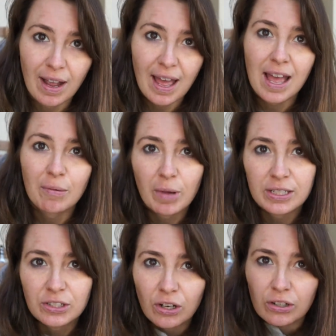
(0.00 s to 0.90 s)
I hang my
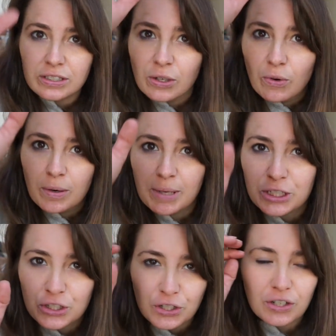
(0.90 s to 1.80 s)
skull, because I want to make
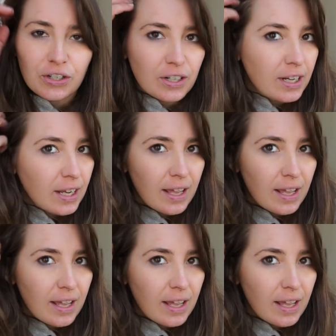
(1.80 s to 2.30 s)
sure